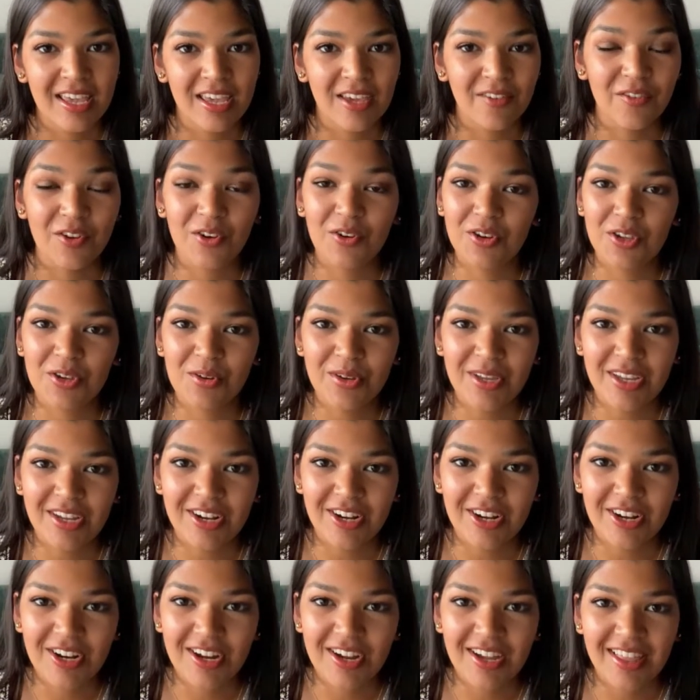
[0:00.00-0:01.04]
If you're new
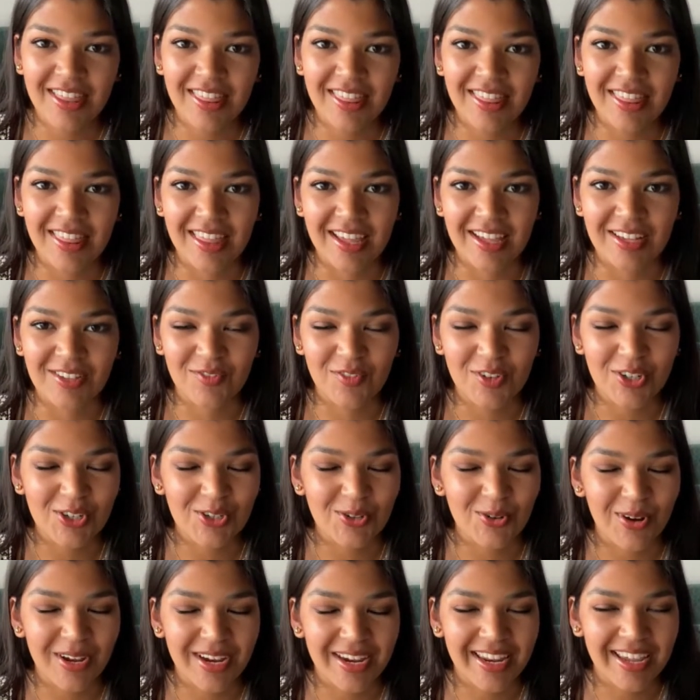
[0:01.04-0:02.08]
here, thanks for
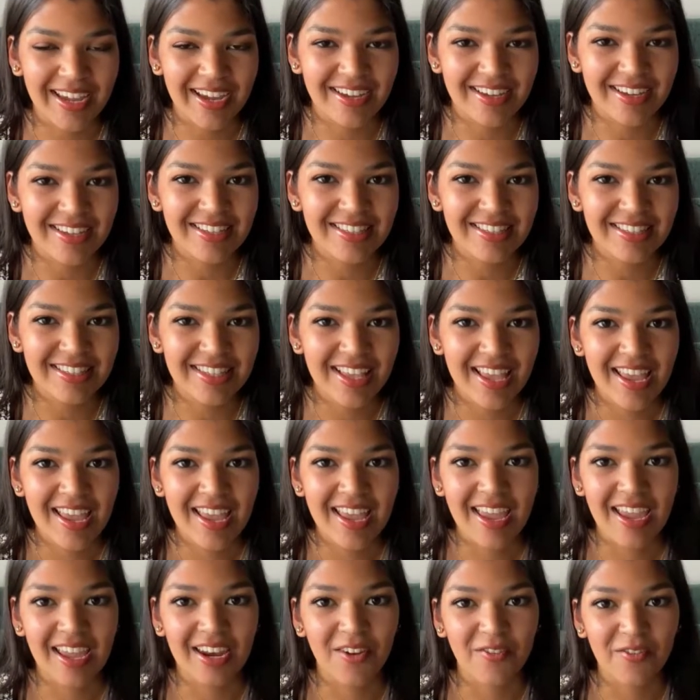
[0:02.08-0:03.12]
joining us.
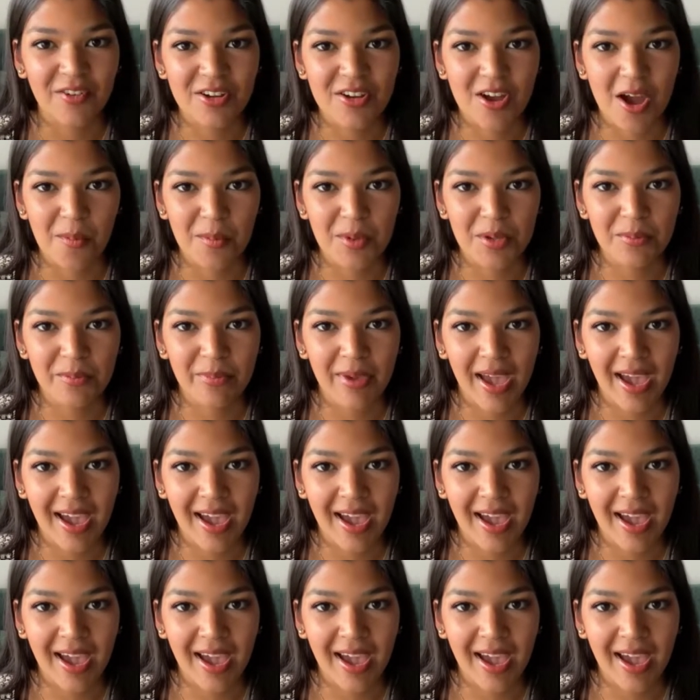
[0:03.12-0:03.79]
And if you're coming